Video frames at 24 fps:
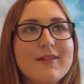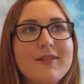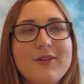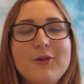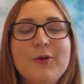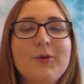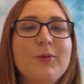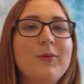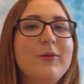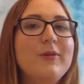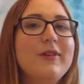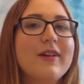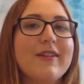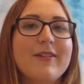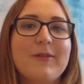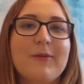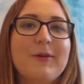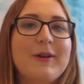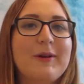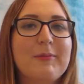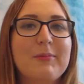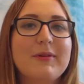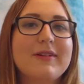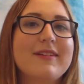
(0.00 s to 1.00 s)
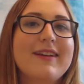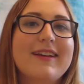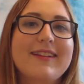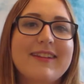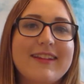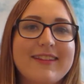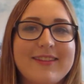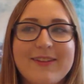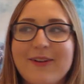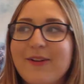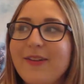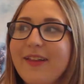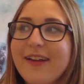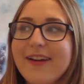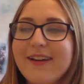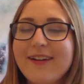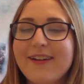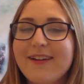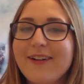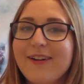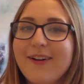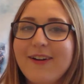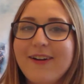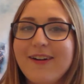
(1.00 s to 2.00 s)
who doesn't want to pretend that they're like
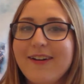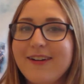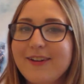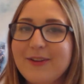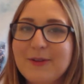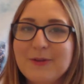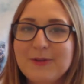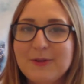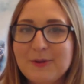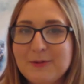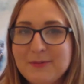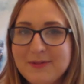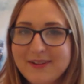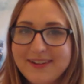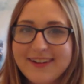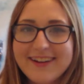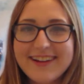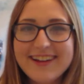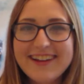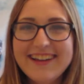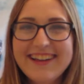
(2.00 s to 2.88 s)
a YouTuber?